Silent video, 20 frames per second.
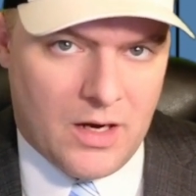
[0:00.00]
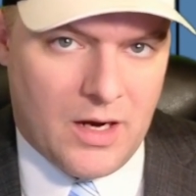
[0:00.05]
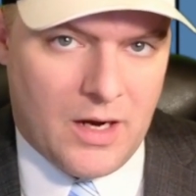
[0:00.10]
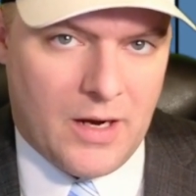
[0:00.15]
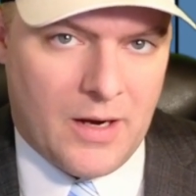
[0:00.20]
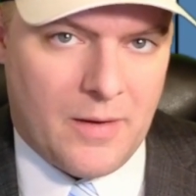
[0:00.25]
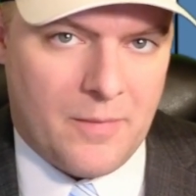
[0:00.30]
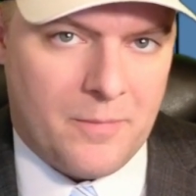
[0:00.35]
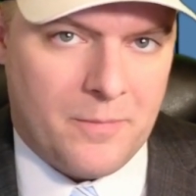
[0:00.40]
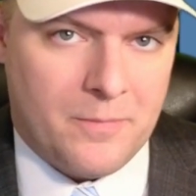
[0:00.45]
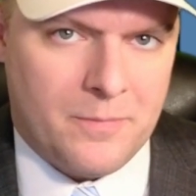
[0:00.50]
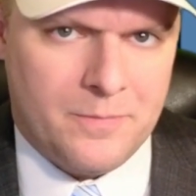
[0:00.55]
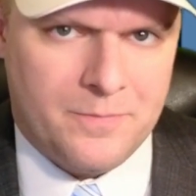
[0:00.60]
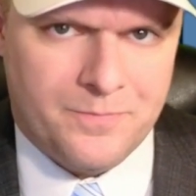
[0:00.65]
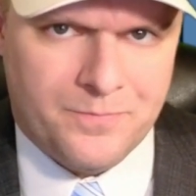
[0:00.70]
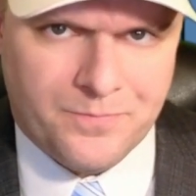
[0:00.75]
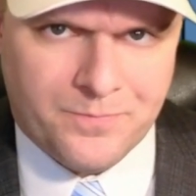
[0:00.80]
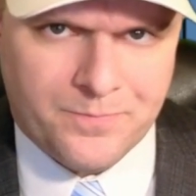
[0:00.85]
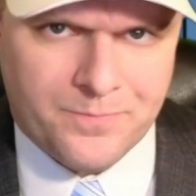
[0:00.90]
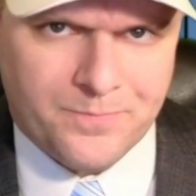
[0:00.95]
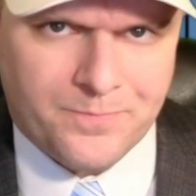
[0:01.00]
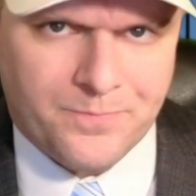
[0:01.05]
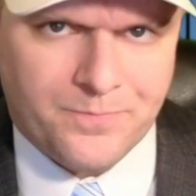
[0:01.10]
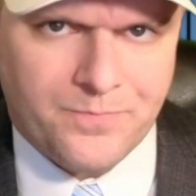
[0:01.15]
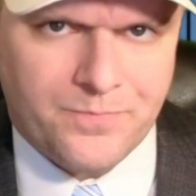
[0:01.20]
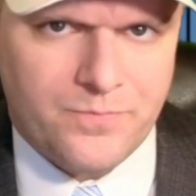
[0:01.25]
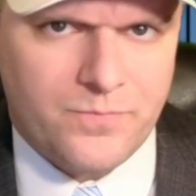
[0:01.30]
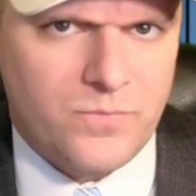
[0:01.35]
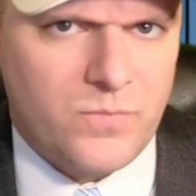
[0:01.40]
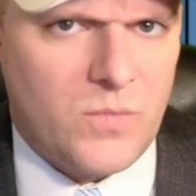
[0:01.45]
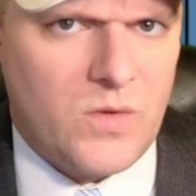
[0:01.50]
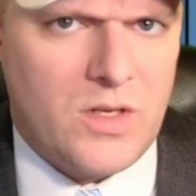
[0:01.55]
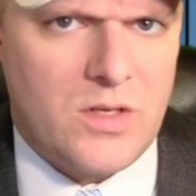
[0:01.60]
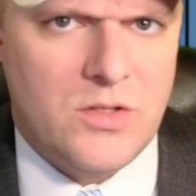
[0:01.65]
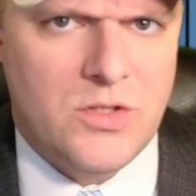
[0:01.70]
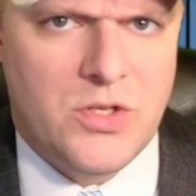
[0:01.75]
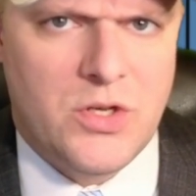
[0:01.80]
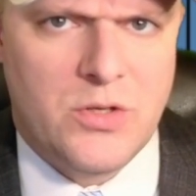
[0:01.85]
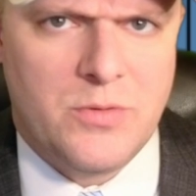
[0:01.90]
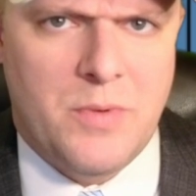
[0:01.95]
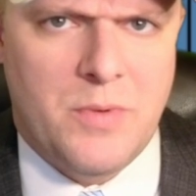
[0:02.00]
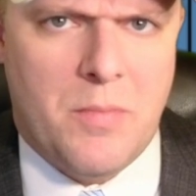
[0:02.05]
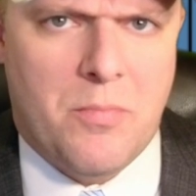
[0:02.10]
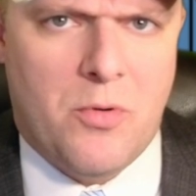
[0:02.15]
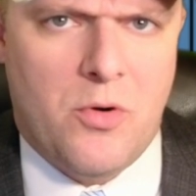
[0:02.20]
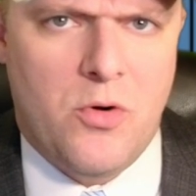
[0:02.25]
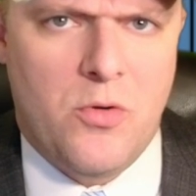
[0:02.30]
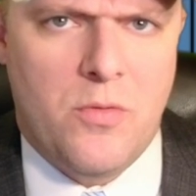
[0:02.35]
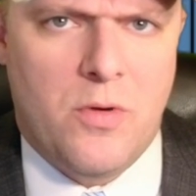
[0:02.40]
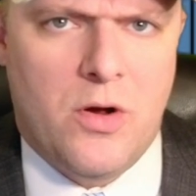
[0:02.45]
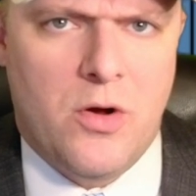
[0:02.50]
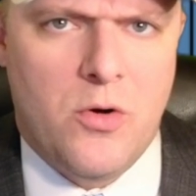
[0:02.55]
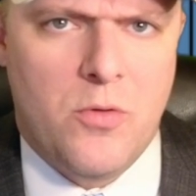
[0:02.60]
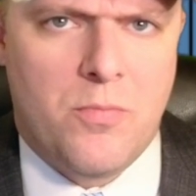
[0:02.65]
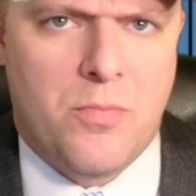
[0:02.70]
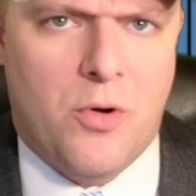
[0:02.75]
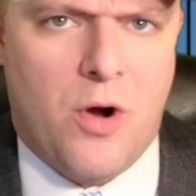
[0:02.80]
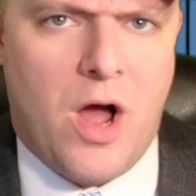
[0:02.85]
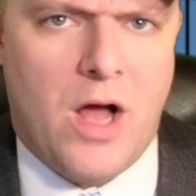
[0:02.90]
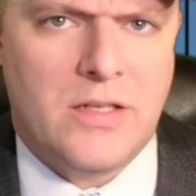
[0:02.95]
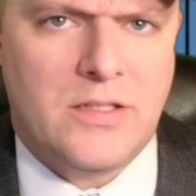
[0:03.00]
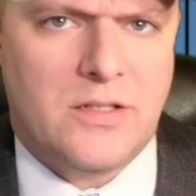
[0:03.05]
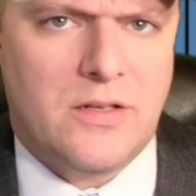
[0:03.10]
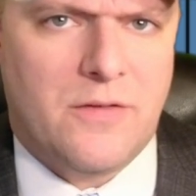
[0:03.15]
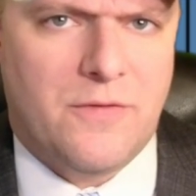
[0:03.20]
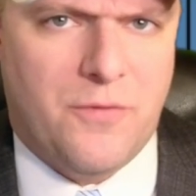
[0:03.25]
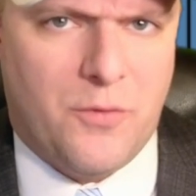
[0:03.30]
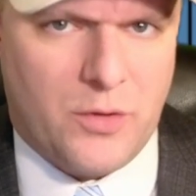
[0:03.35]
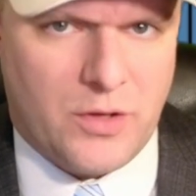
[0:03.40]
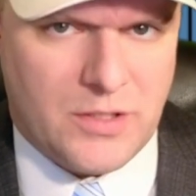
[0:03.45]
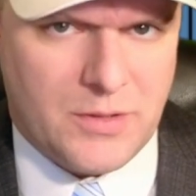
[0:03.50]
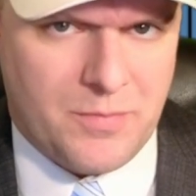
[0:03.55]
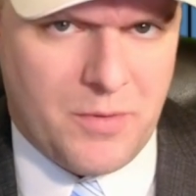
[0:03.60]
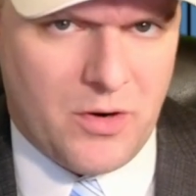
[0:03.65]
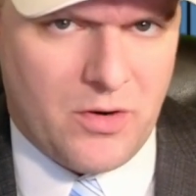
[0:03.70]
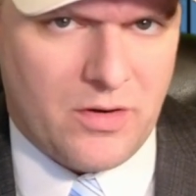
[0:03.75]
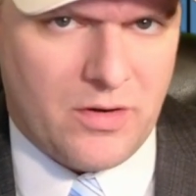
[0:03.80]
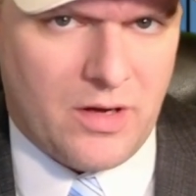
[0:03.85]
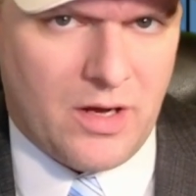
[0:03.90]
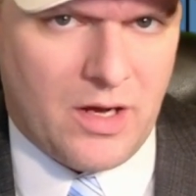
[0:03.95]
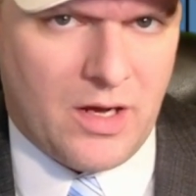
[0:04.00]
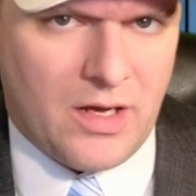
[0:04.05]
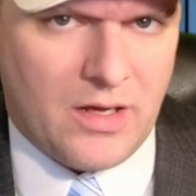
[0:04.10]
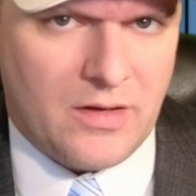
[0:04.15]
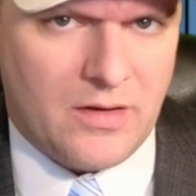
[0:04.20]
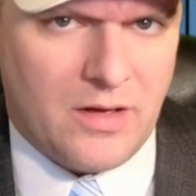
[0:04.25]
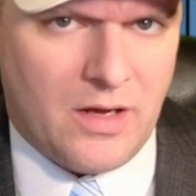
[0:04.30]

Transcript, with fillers: Um, excuse me, who, who brought for the spirit uh,